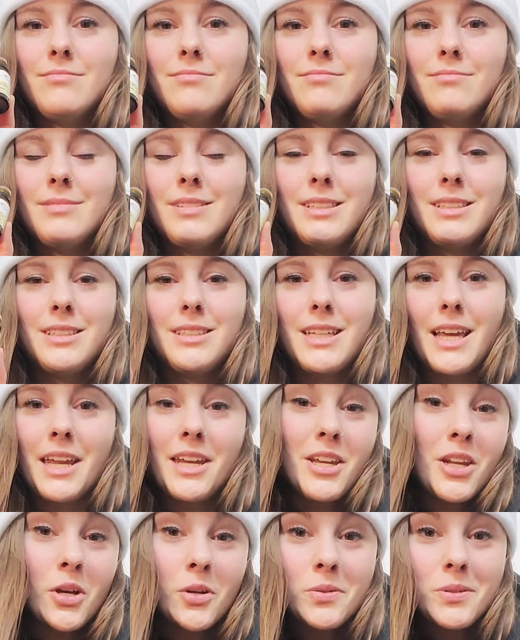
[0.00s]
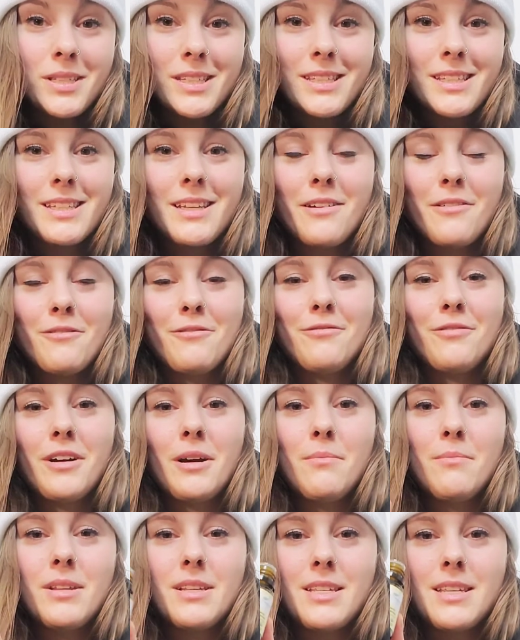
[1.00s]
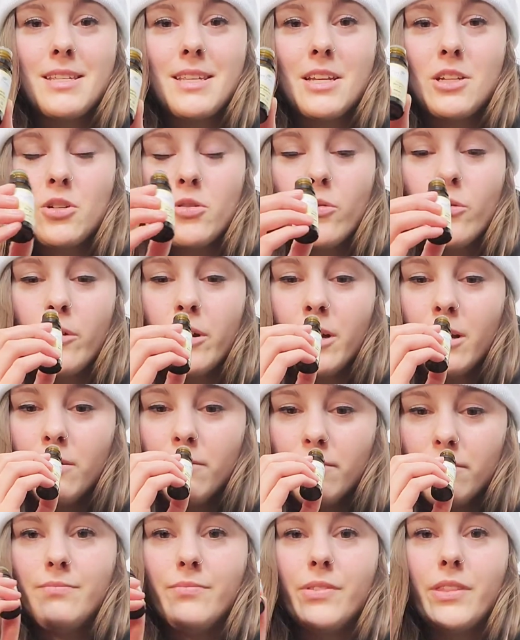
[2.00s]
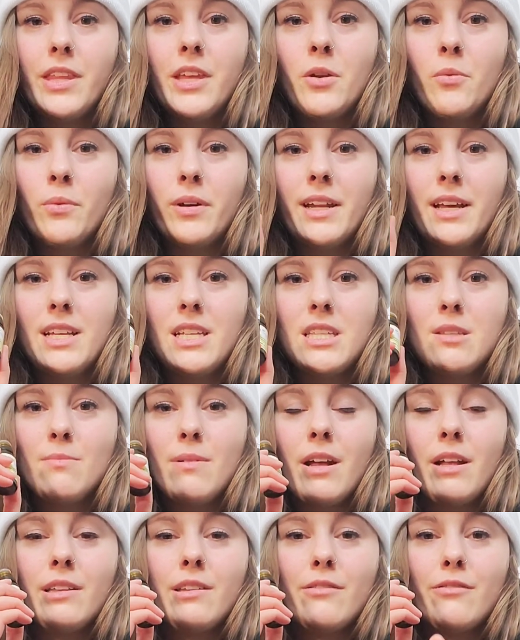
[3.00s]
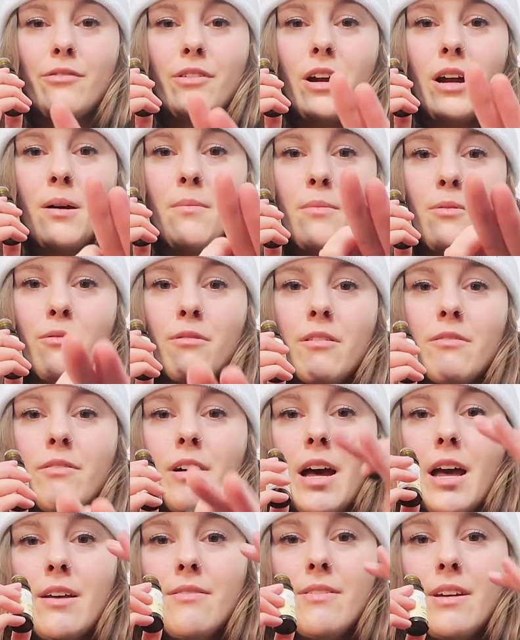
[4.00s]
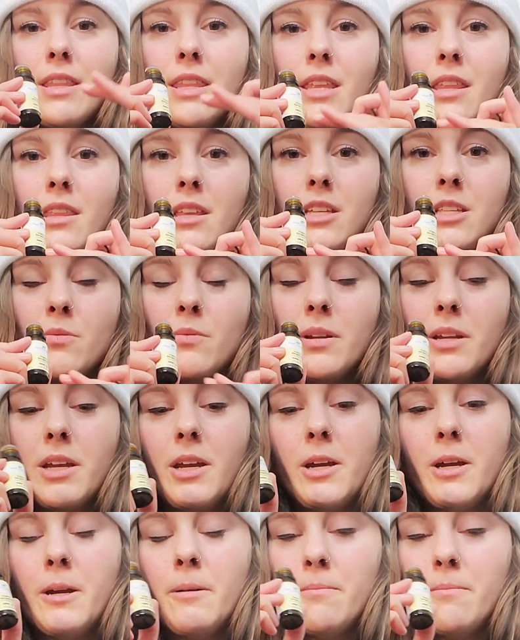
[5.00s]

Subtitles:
scent notes from this essential oil than when I smelled from Revive and then this one here.